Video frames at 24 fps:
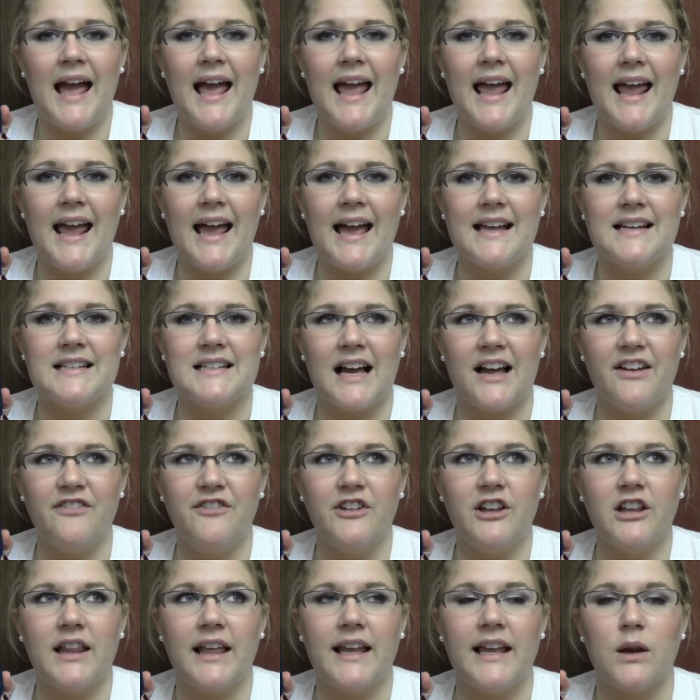and I
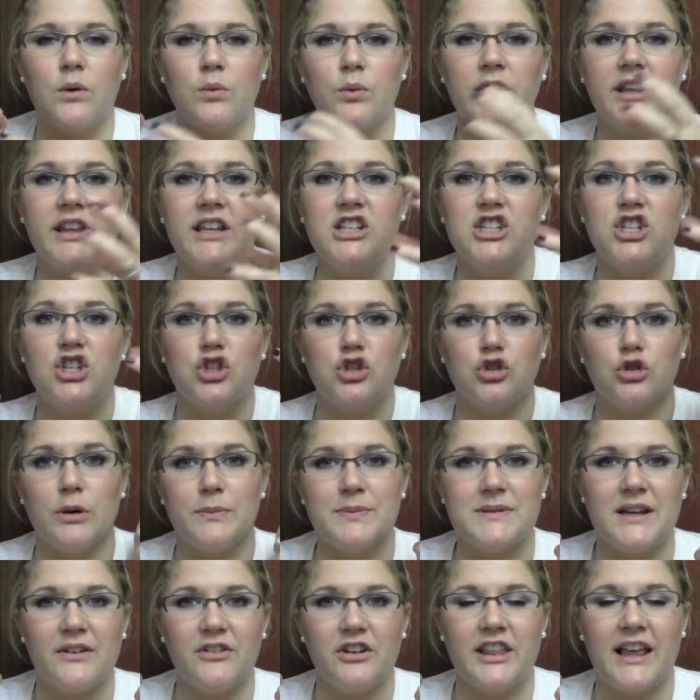feel like it really
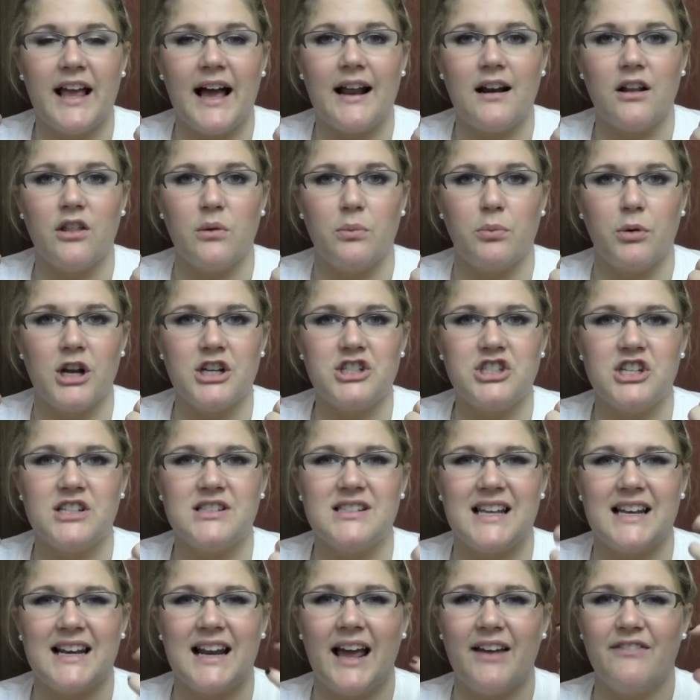strips everything out of the
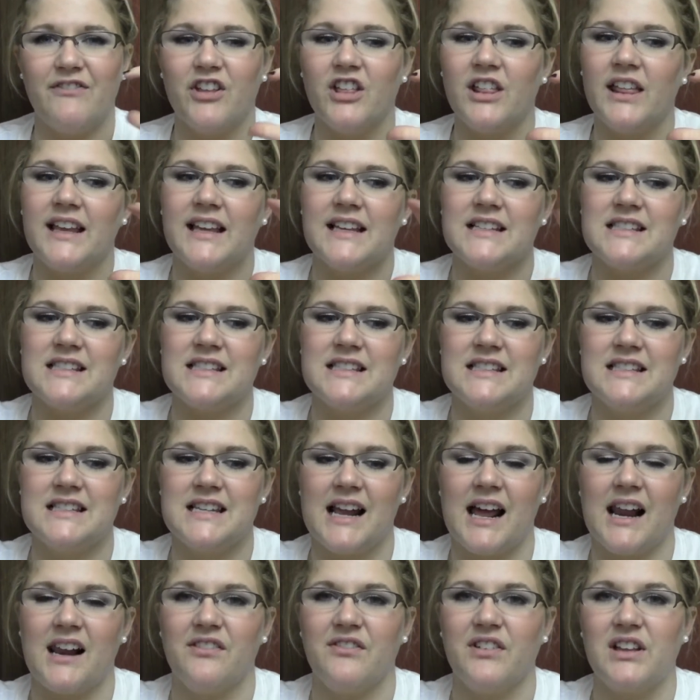brushes, and I feel like it's
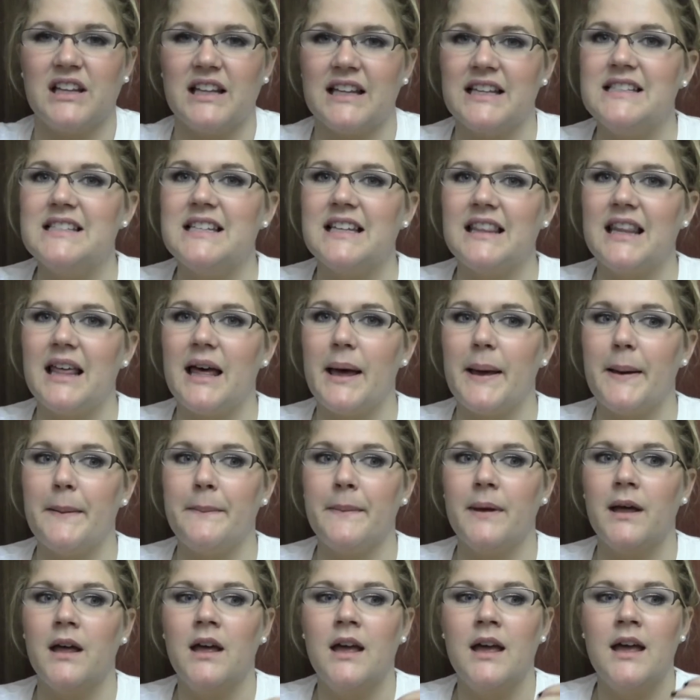kind of cleansing
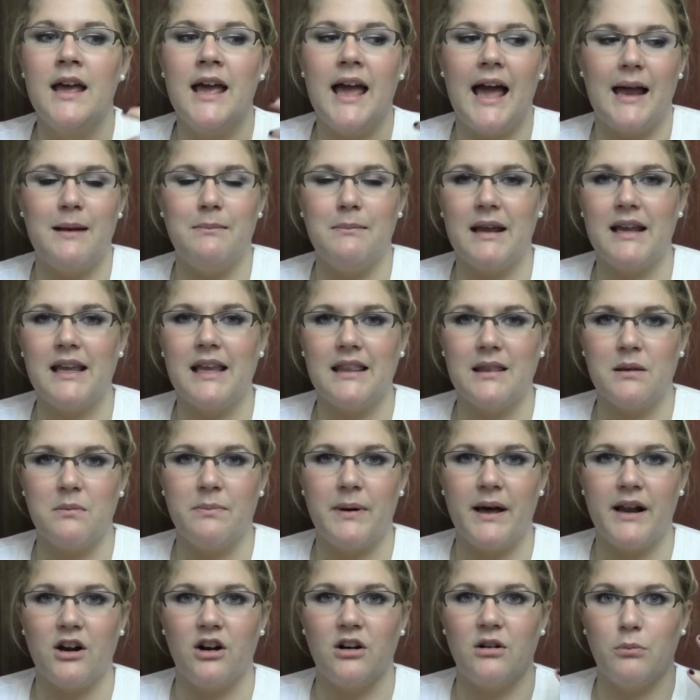them and making them
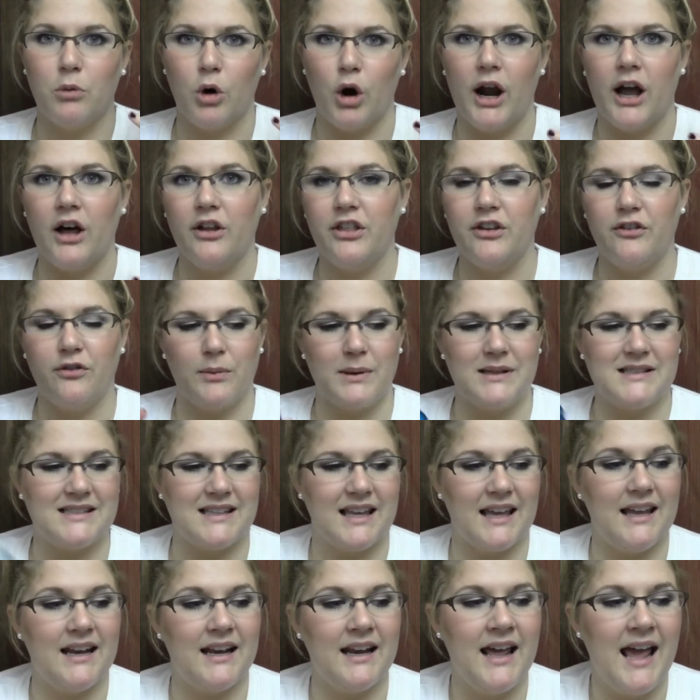better and more healthy for my
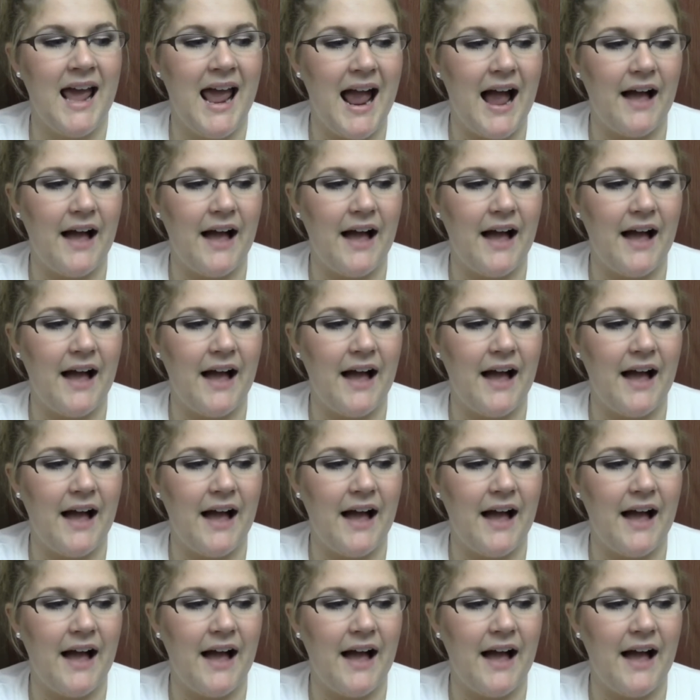skin.